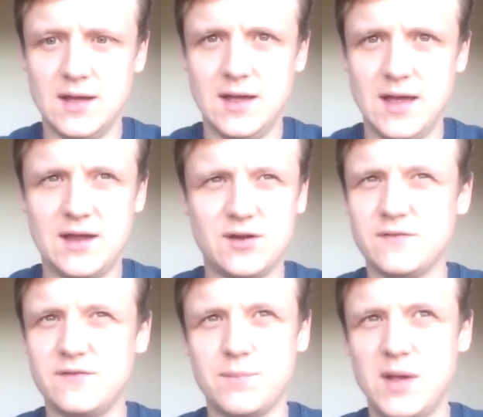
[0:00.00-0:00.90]
And I don't
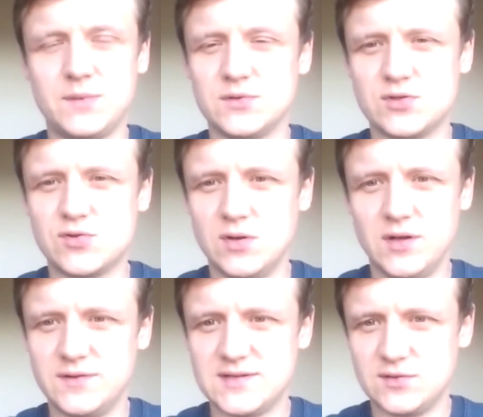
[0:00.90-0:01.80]
think people just truly
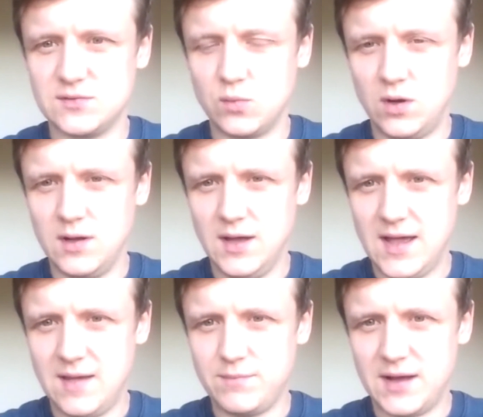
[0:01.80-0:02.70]
understood what
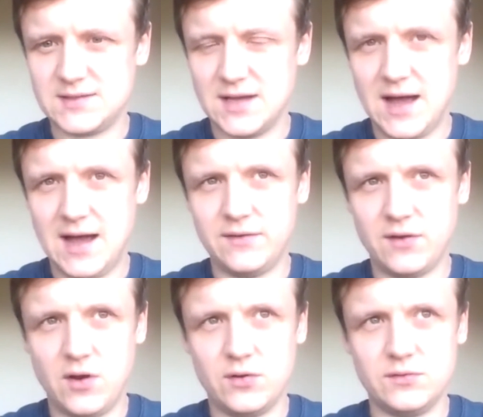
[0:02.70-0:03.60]
impact it had
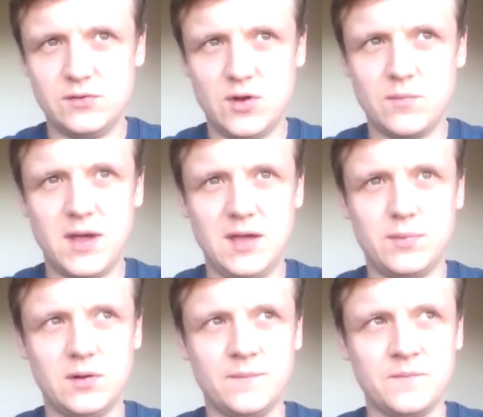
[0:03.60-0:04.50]
on young
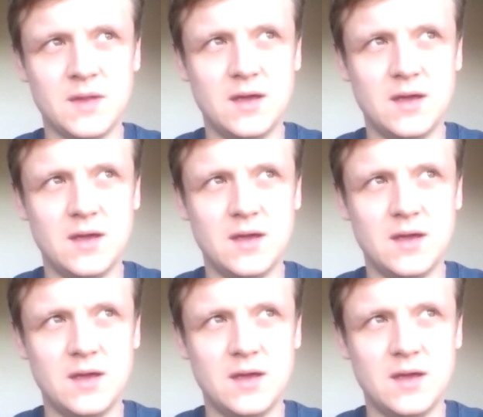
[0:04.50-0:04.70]
people.